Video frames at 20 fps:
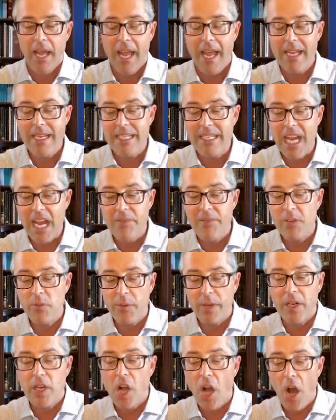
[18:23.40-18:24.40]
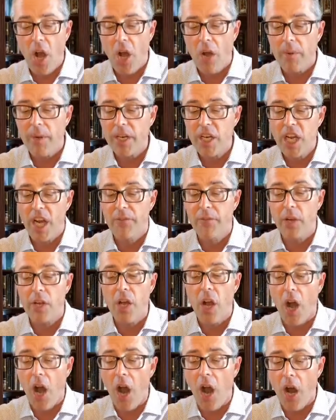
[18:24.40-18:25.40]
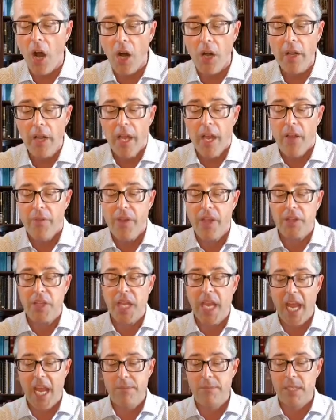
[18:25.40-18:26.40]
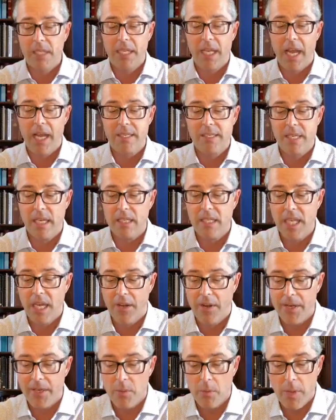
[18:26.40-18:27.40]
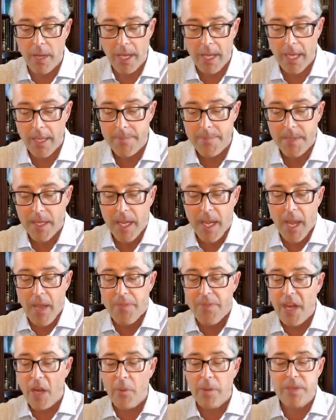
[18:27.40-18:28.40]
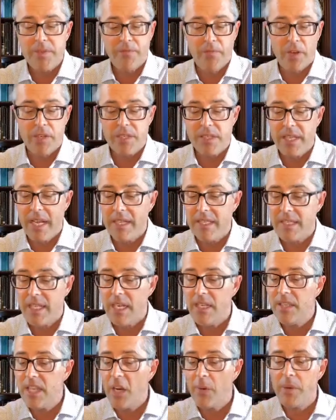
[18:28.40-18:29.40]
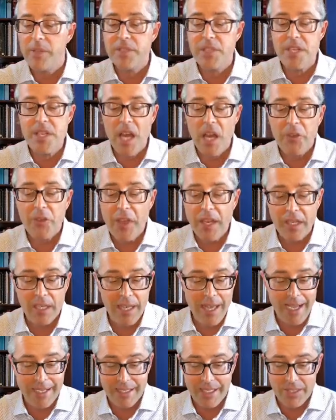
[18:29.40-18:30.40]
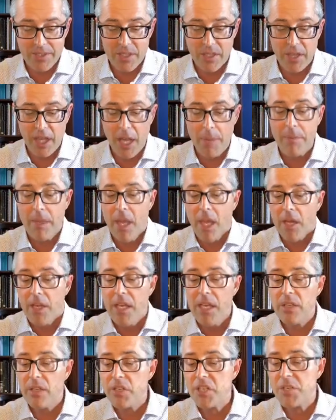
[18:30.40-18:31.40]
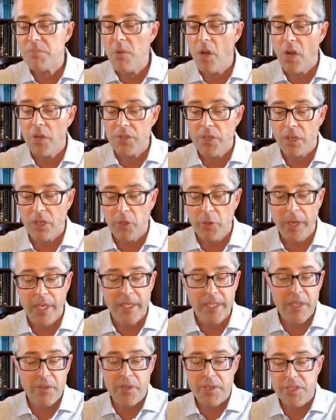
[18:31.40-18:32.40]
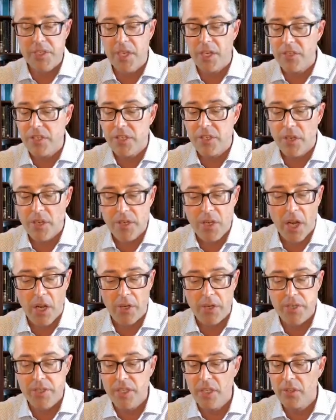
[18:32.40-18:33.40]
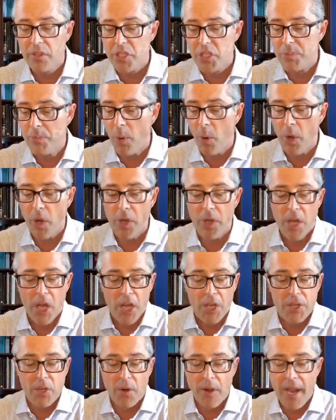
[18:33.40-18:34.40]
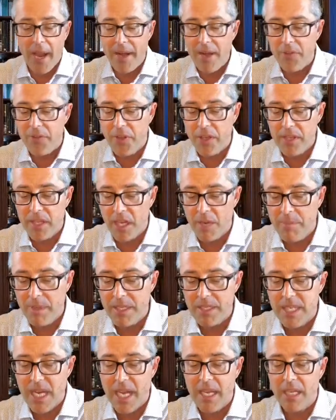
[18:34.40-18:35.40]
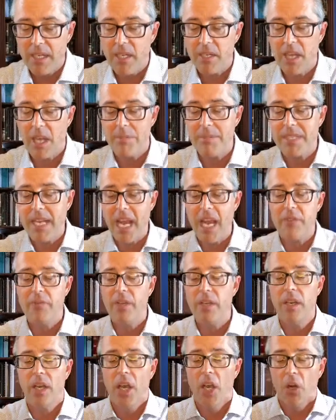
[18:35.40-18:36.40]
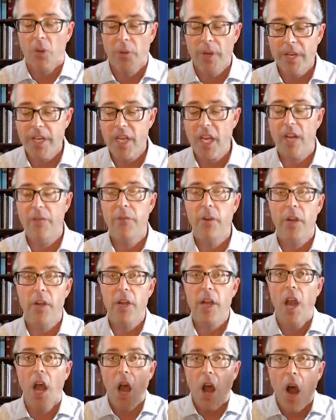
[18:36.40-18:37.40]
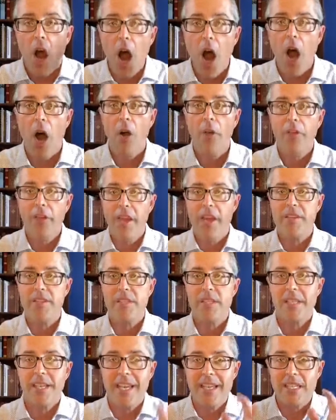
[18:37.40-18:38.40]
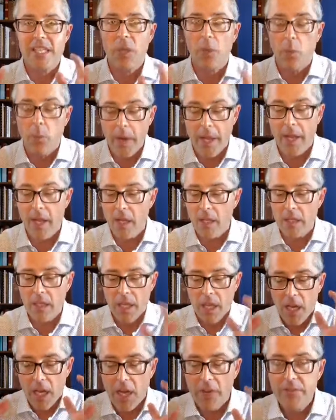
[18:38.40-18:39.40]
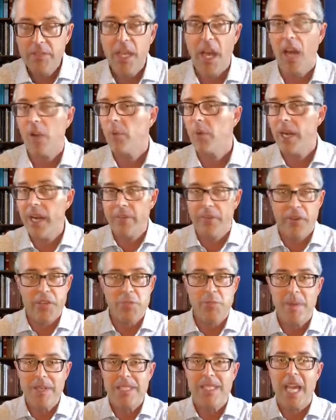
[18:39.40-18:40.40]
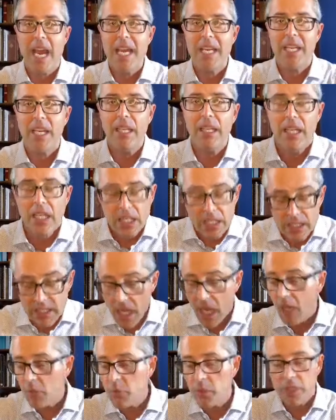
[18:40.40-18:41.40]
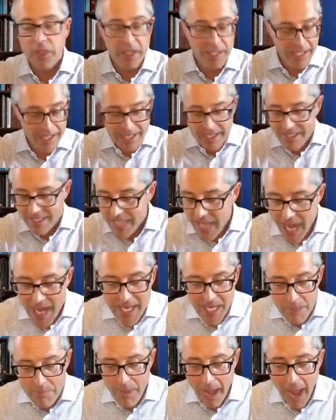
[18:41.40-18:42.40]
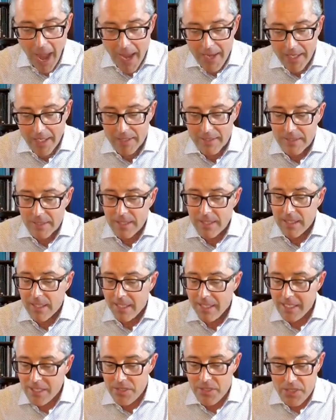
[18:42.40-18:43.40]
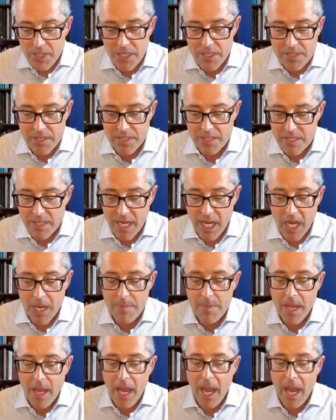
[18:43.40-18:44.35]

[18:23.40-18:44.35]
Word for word: And David recovered all that the Amalekites had carried away. There was, verse 19, there was nothing lacking to them, neither small nor great, neither sons nor daughters, neither spoil, nor anything that had been taken to them. David recovered all. This is the will of God. Whatever's been taken, God, we're going to take it back in Jesus' name.